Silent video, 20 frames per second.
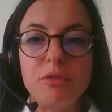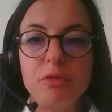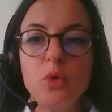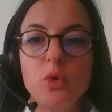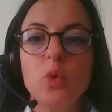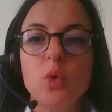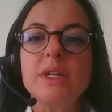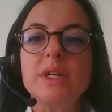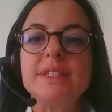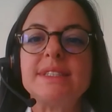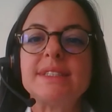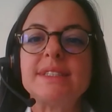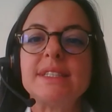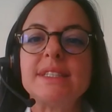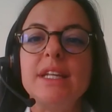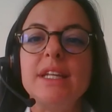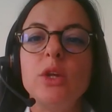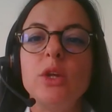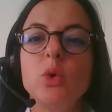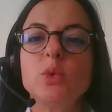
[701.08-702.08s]
fuels
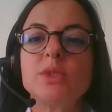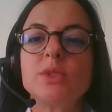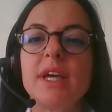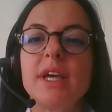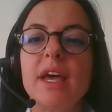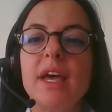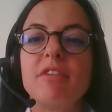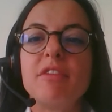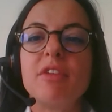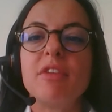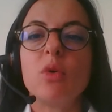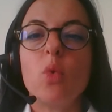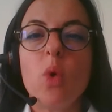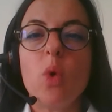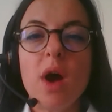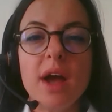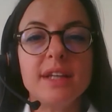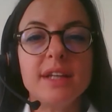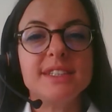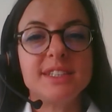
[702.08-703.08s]
in use have a
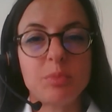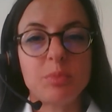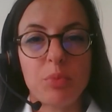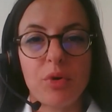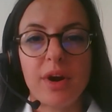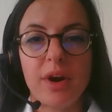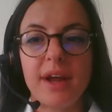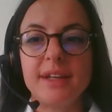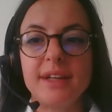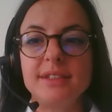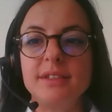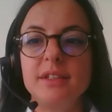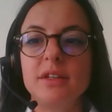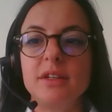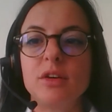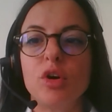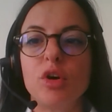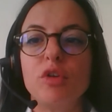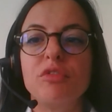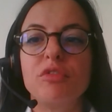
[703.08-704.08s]
wide spread
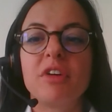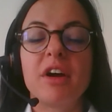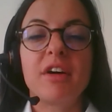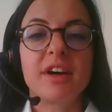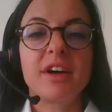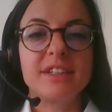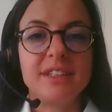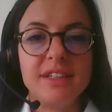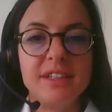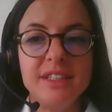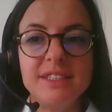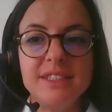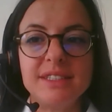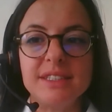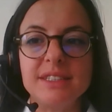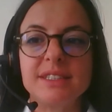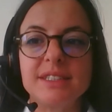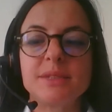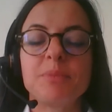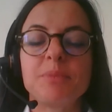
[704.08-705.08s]
of
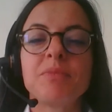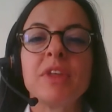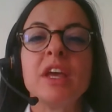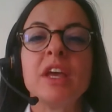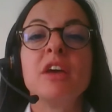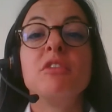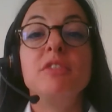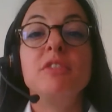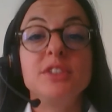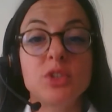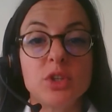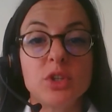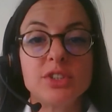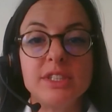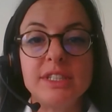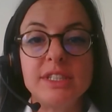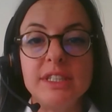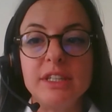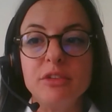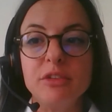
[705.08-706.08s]
characteristics,
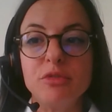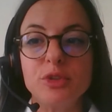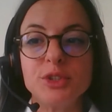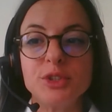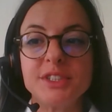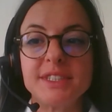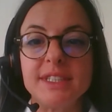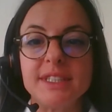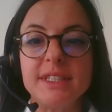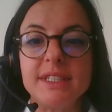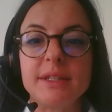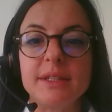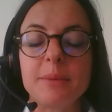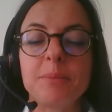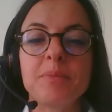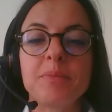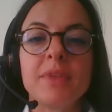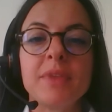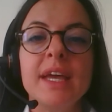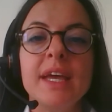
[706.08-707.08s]
viscosity in the first seat.
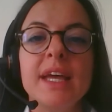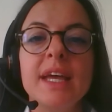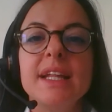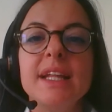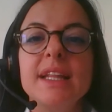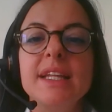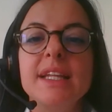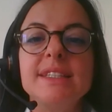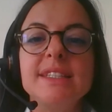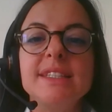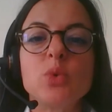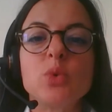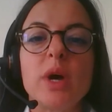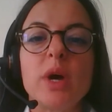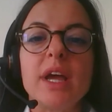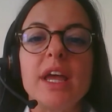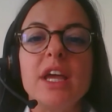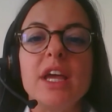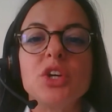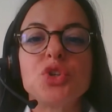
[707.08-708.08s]
This is
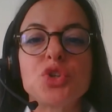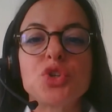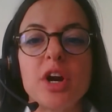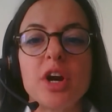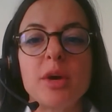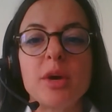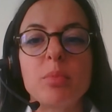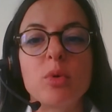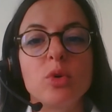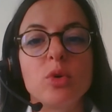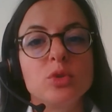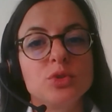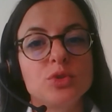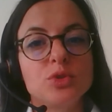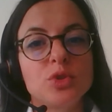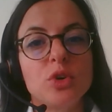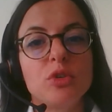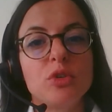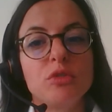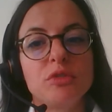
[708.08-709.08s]
why a sharp
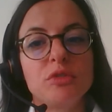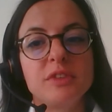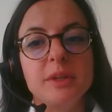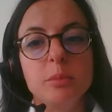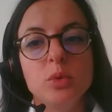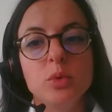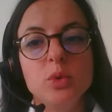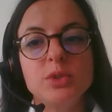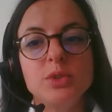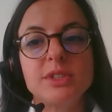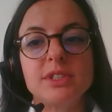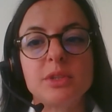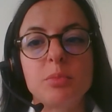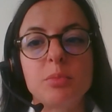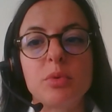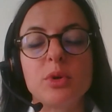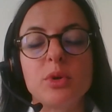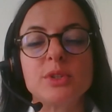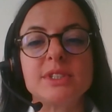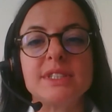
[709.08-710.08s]
control of the booster
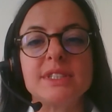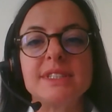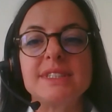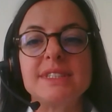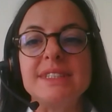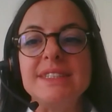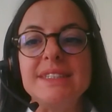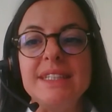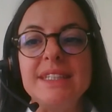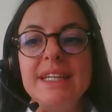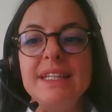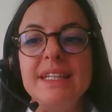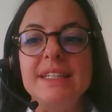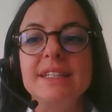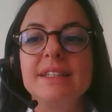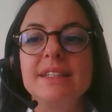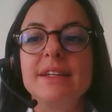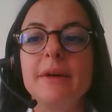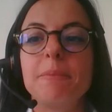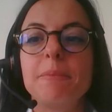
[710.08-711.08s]
process is
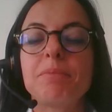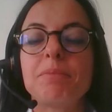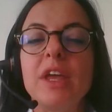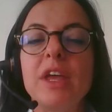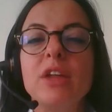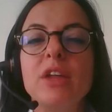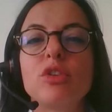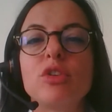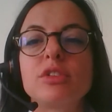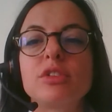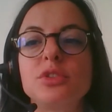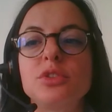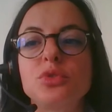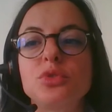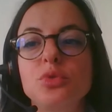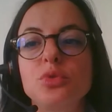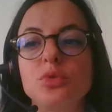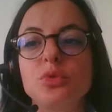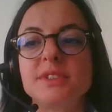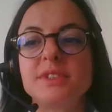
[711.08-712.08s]
needed in order
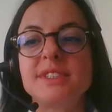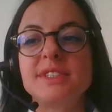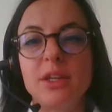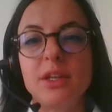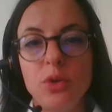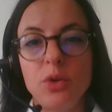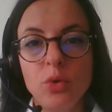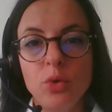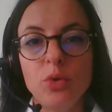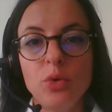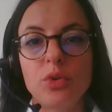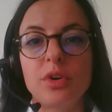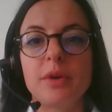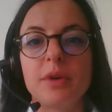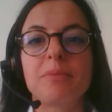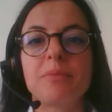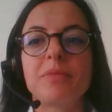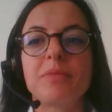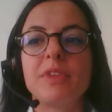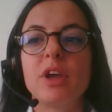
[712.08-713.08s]
to
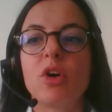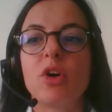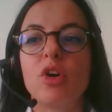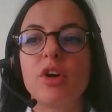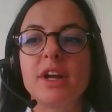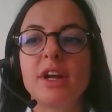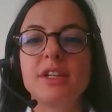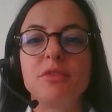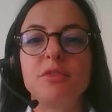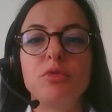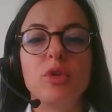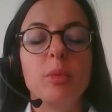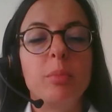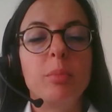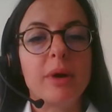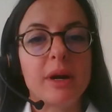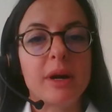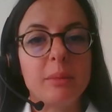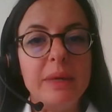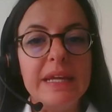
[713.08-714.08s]
secure the correct fuel
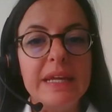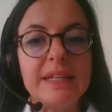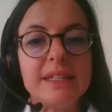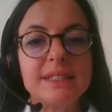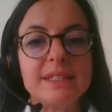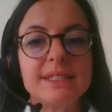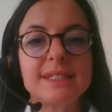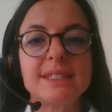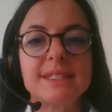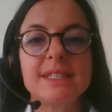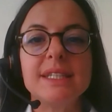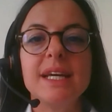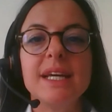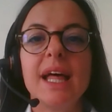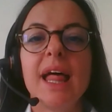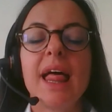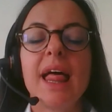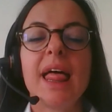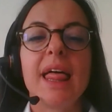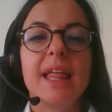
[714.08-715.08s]
parameters
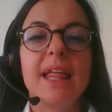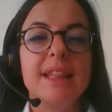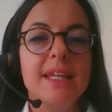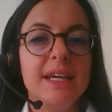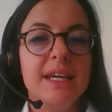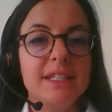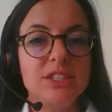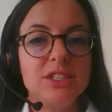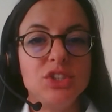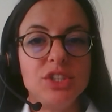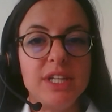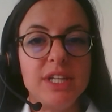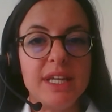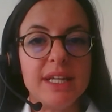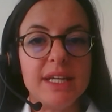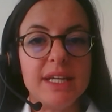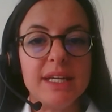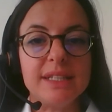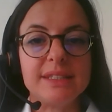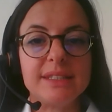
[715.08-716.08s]
at the engine
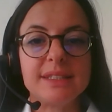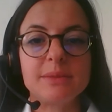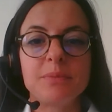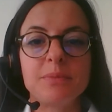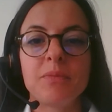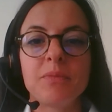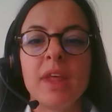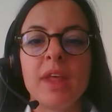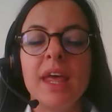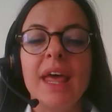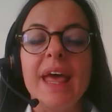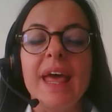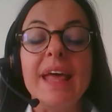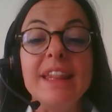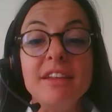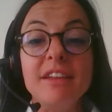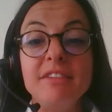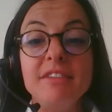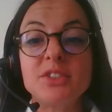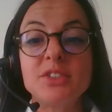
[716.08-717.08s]
inlet.
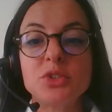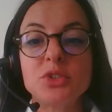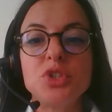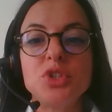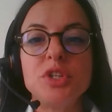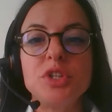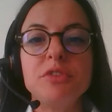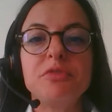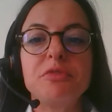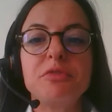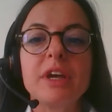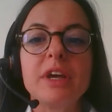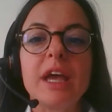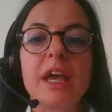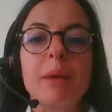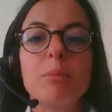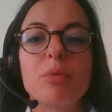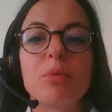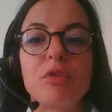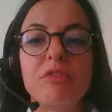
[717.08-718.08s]
And the ViscoChip
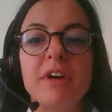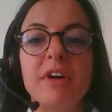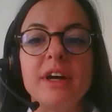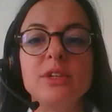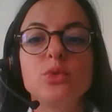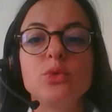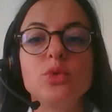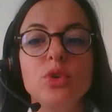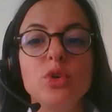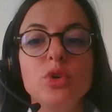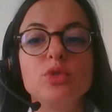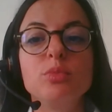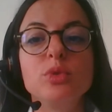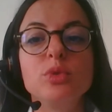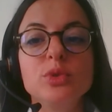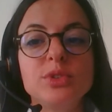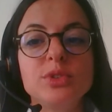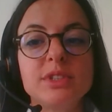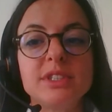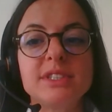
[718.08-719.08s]
can provide to the old
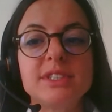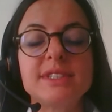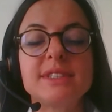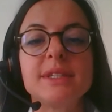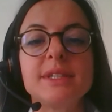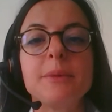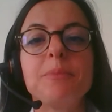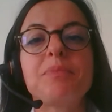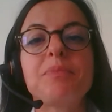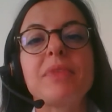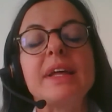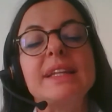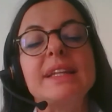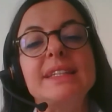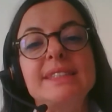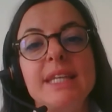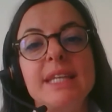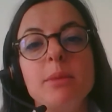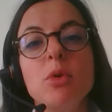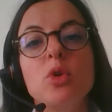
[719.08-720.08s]
boosters the
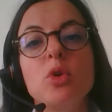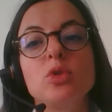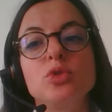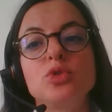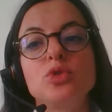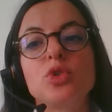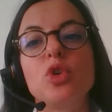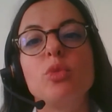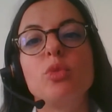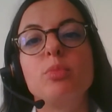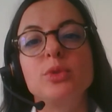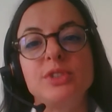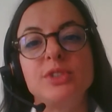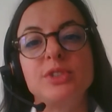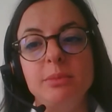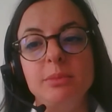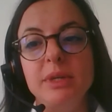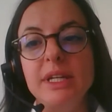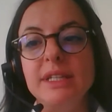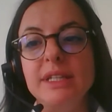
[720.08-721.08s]
same control
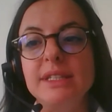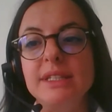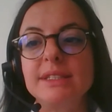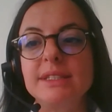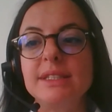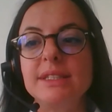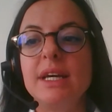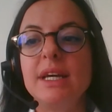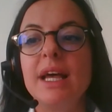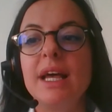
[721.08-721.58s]
possibilities